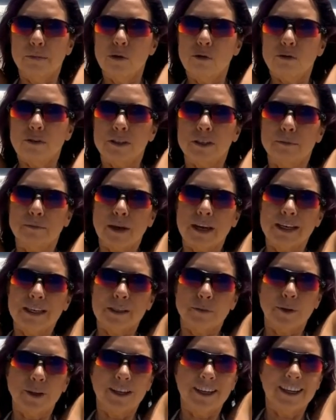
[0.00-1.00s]
We want the
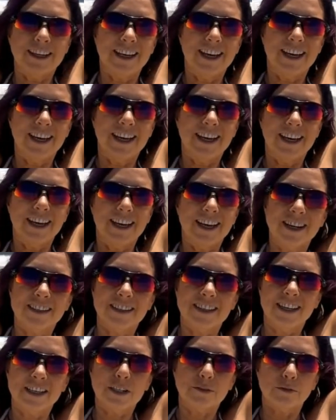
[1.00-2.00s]
most space we can get in
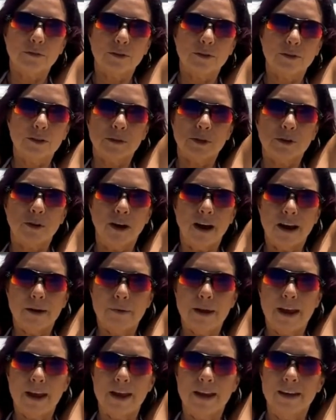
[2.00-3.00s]
our chest. Thanks for
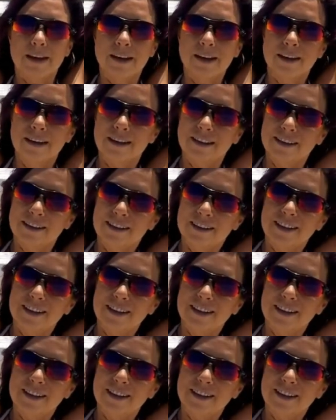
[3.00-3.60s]
subscribing.